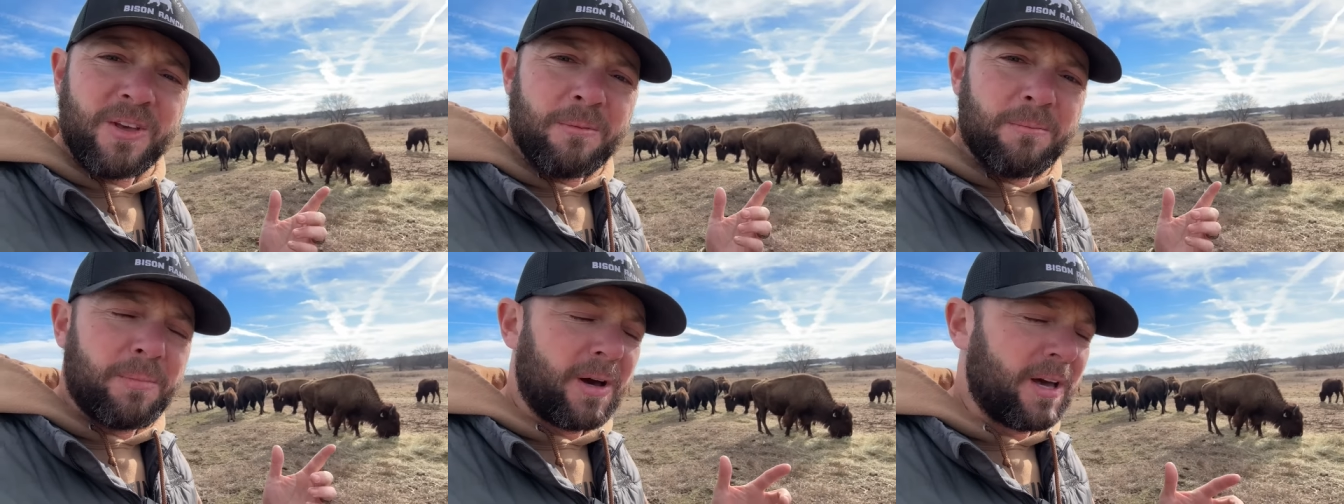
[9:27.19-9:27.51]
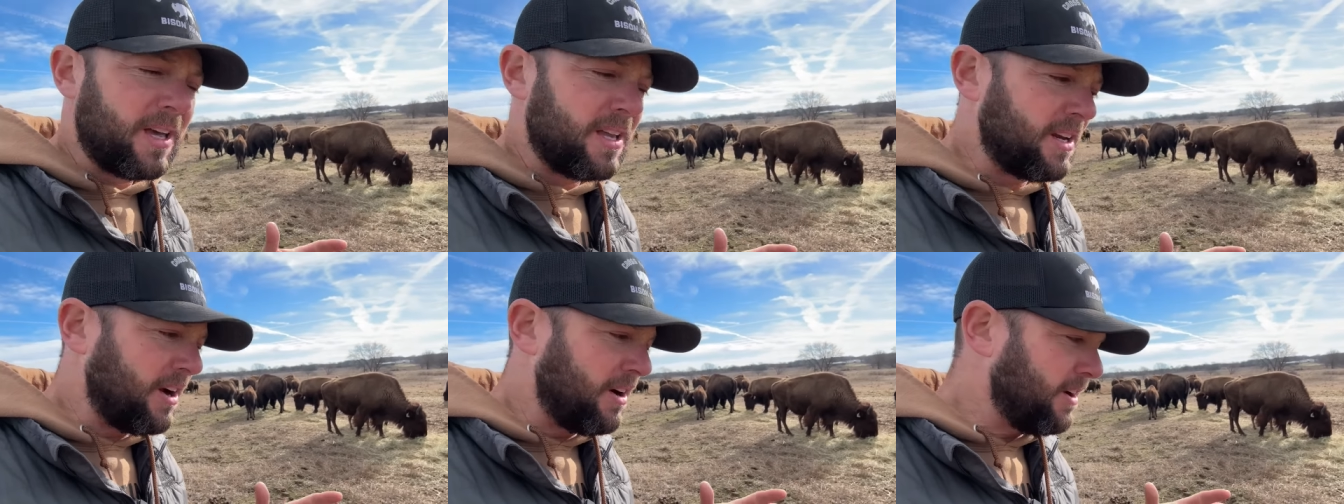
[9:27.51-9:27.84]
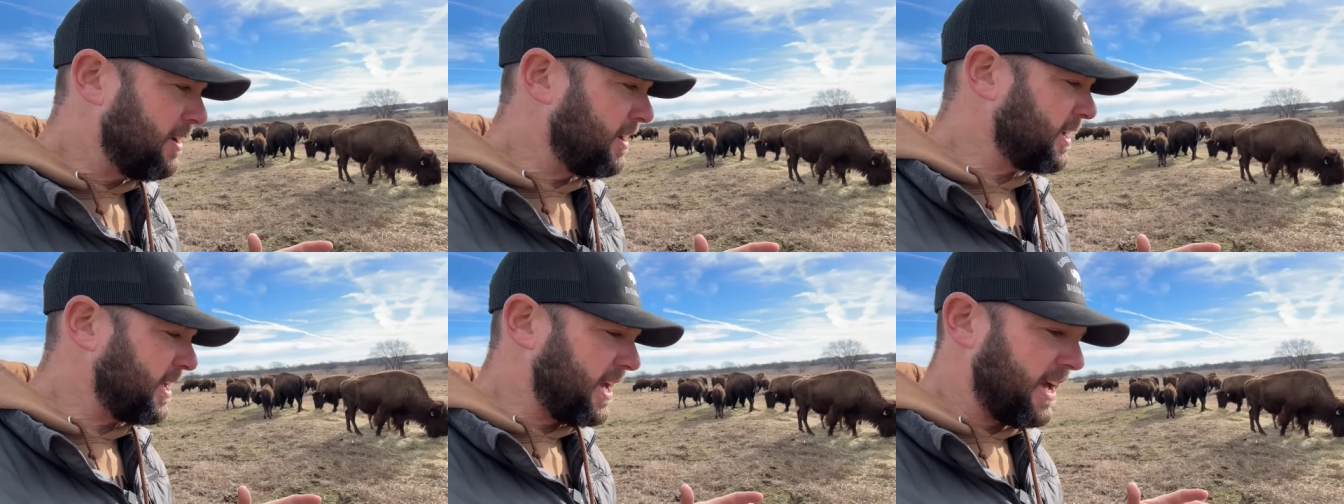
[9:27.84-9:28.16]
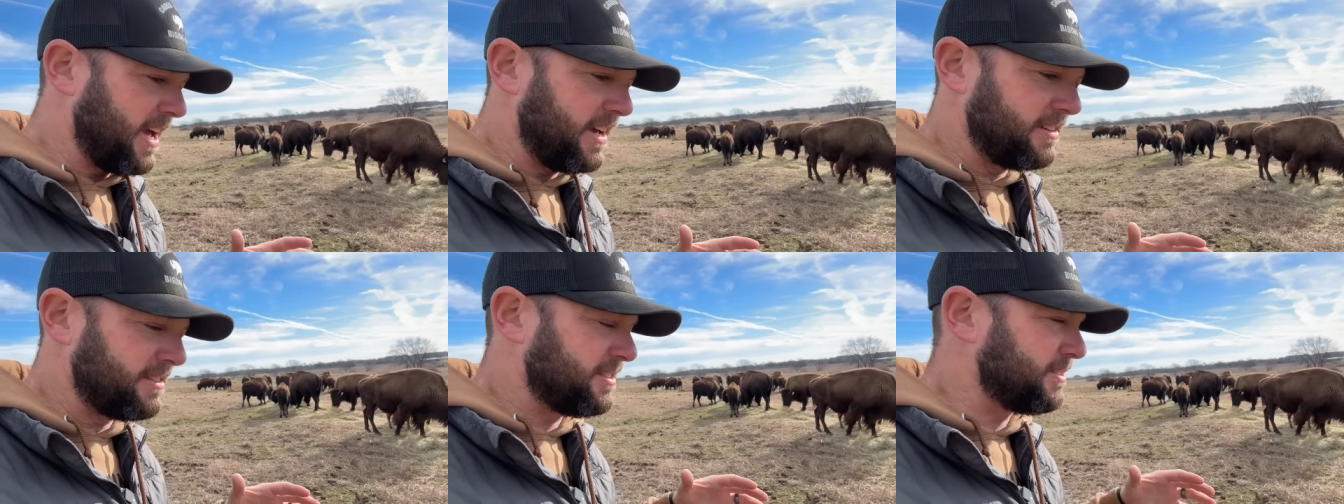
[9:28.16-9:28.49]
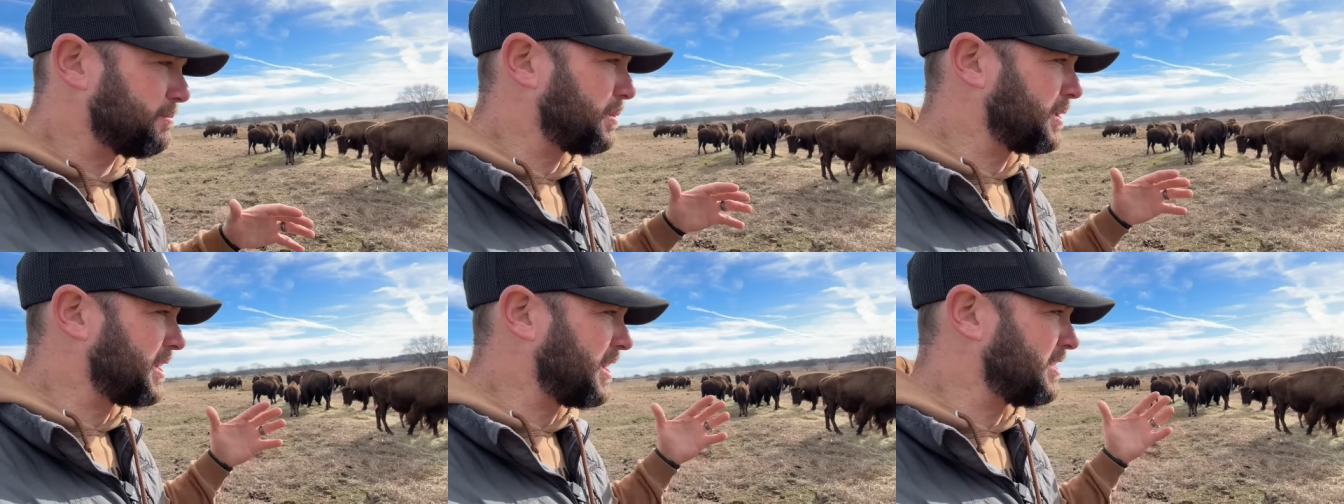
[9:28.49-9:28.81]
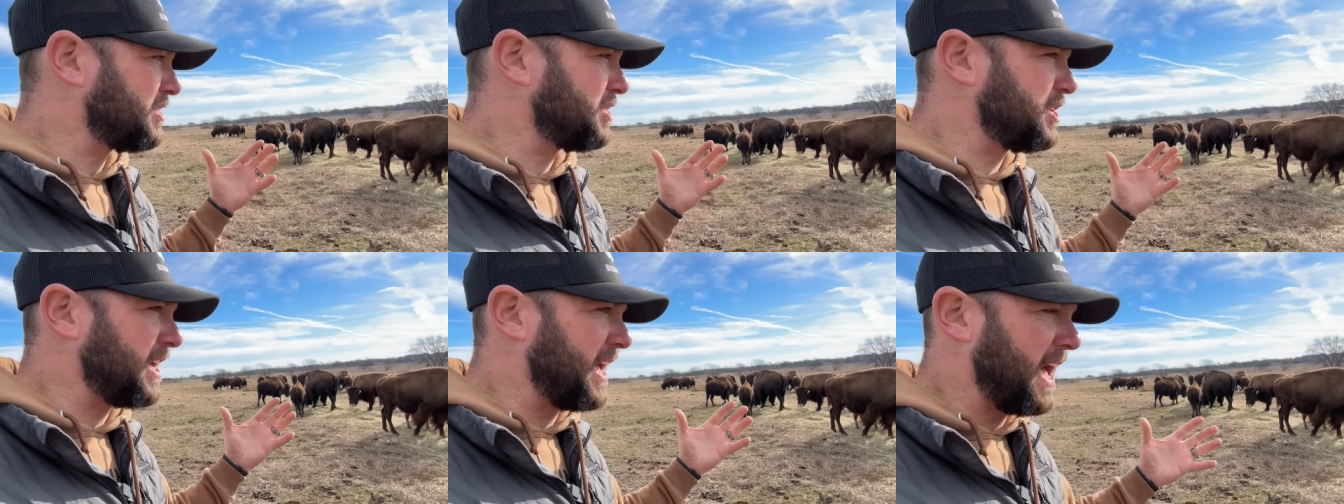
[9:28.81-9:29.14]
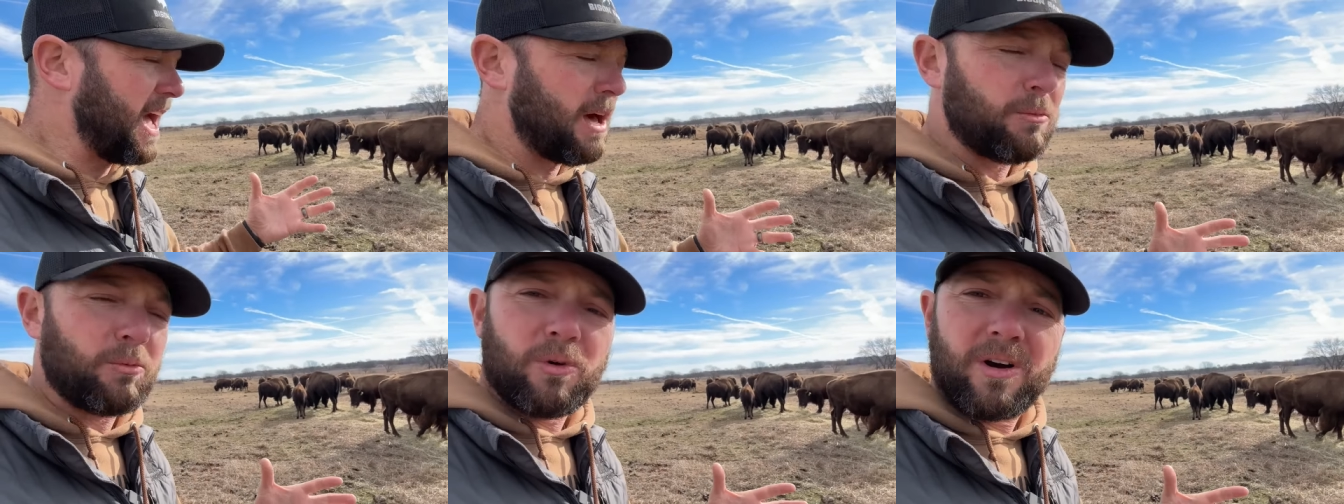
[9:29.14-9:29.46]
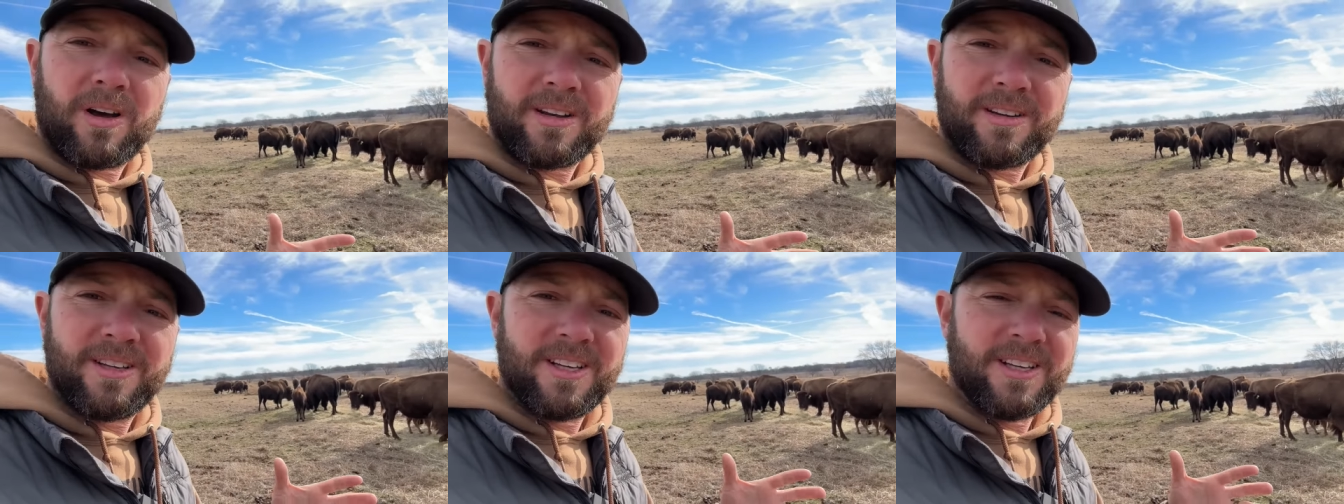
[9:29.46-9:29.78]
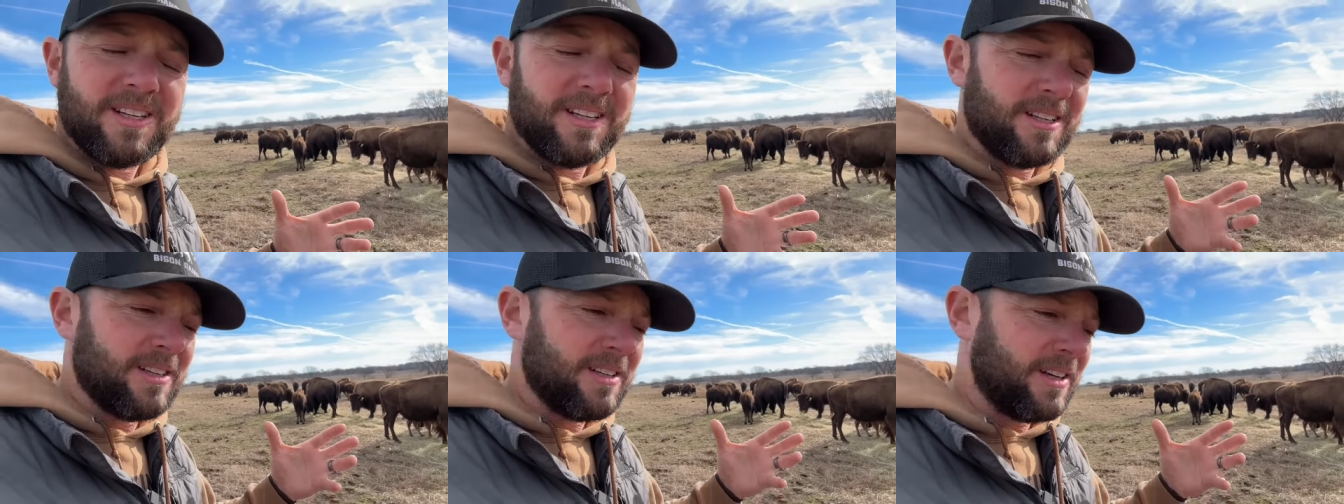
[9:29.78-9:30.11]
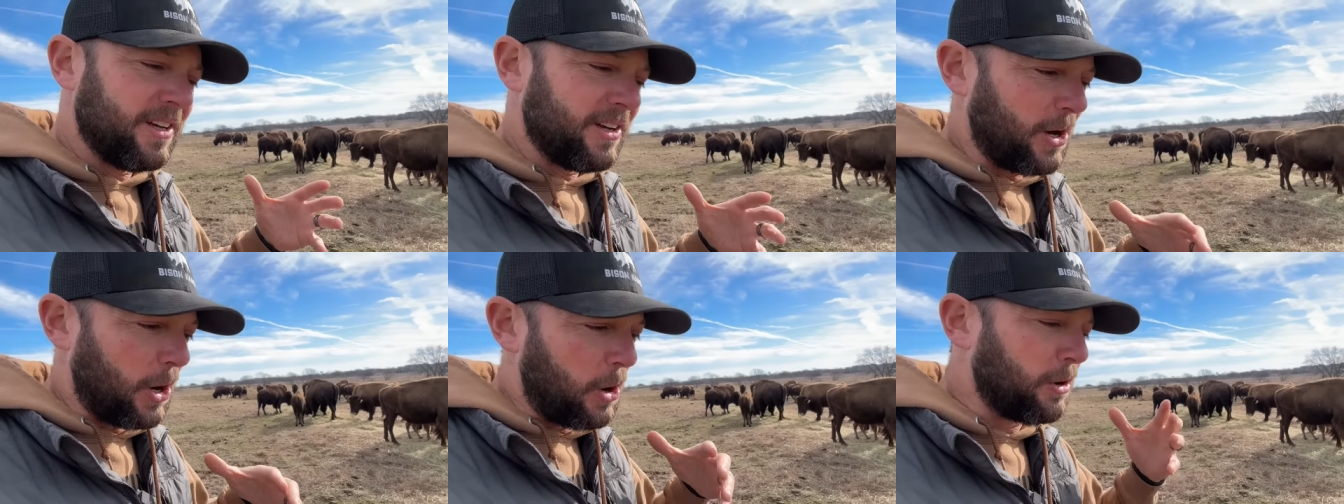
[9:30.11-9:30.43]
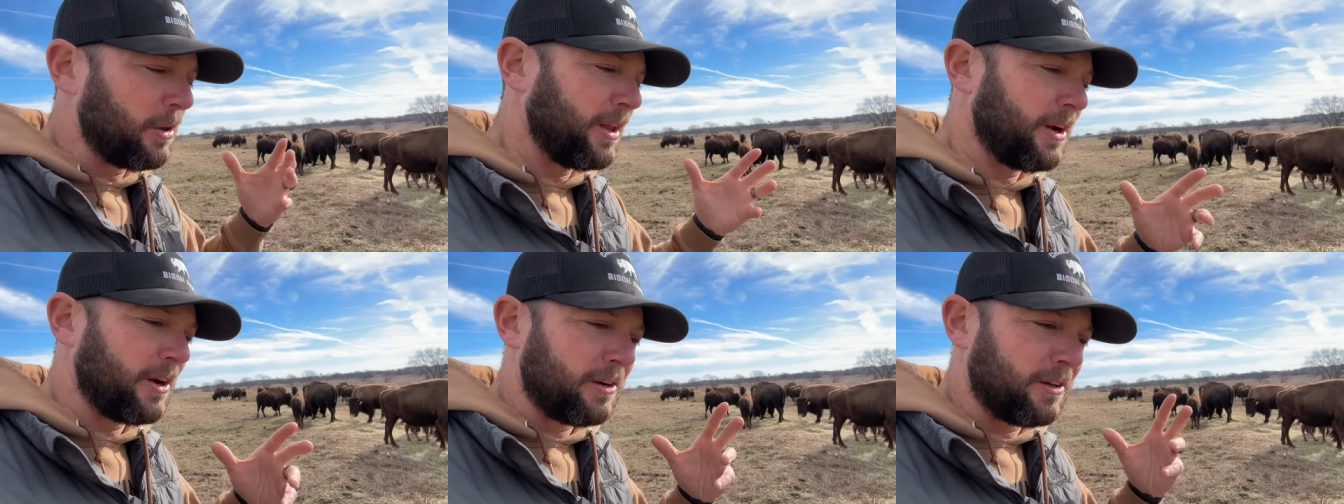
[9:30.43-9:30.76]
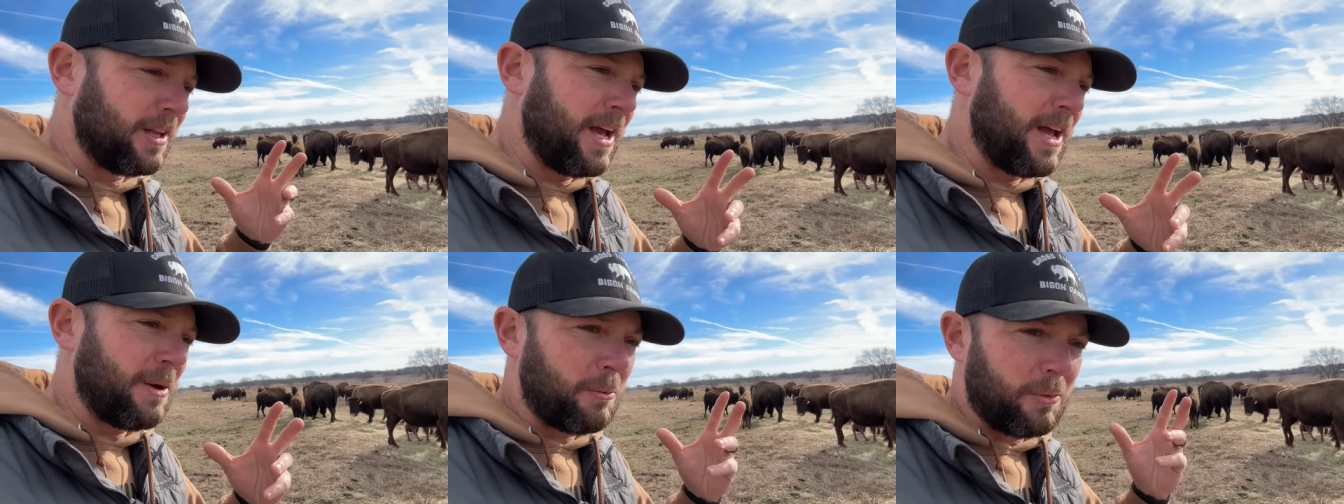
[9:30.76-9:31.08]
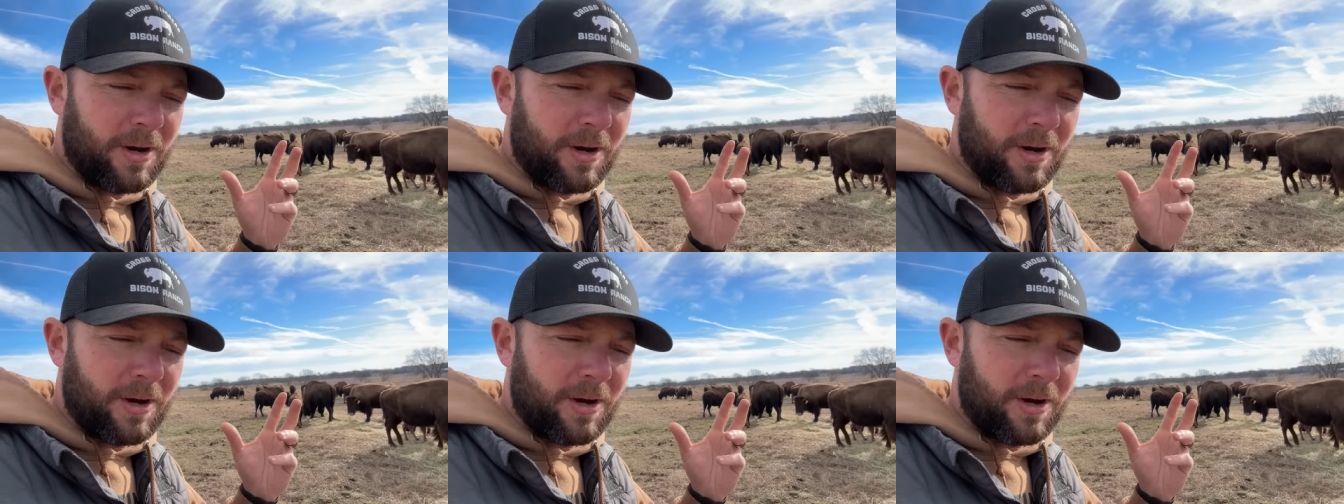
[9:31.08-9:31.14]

But in her case, because she had one early or late,